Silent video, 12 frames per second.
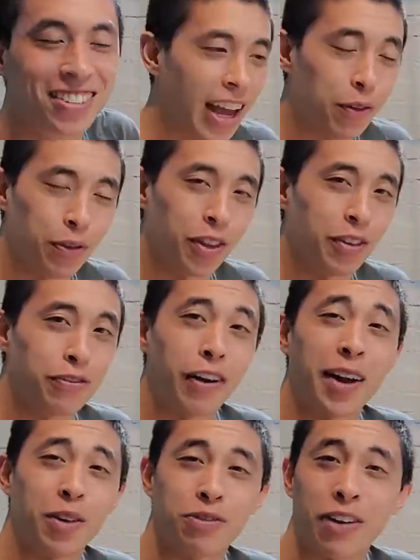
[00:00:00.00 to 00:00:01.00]
And for the
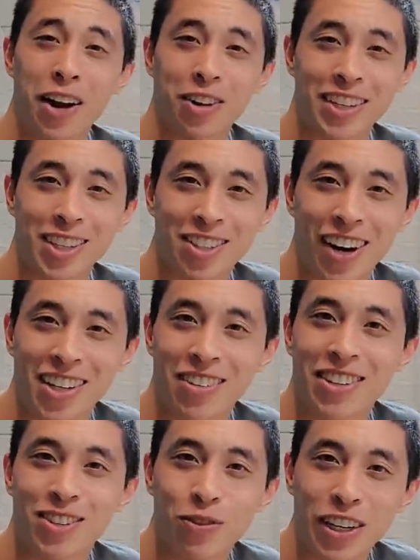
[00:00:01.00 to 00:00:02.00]
final, final final Easter egg of
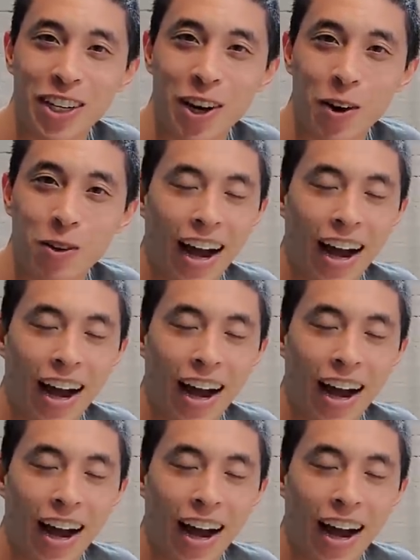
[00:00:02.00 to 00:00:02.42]
this video,